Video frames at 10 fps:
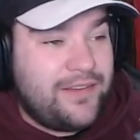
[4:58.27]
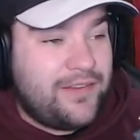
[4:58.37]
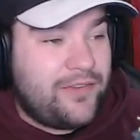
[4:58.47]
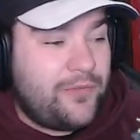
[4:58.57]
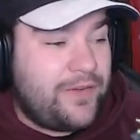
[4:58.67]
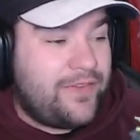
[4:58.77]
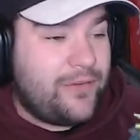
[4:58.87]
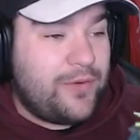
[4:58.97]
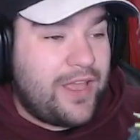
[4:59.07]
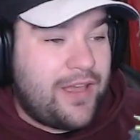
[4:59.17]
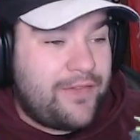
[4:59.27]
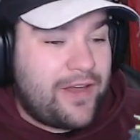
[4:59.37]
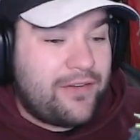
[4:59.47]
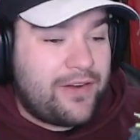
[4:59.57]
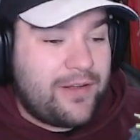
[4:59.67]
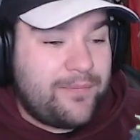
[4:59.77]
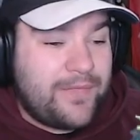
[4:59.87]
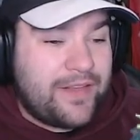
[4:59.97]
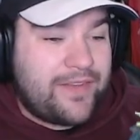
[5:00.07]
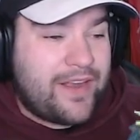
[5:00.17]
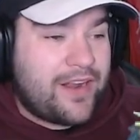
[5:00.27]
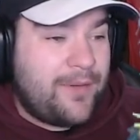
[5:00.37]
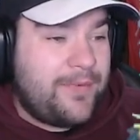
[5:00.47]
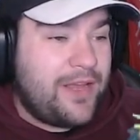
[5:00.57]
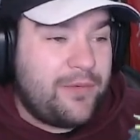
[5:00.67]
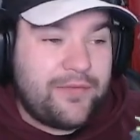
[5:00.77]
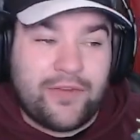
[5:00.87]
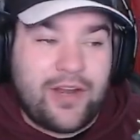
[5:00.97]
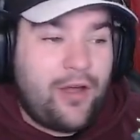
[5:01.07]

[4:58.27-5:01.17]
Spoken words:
Because we have our attack up now. We've got our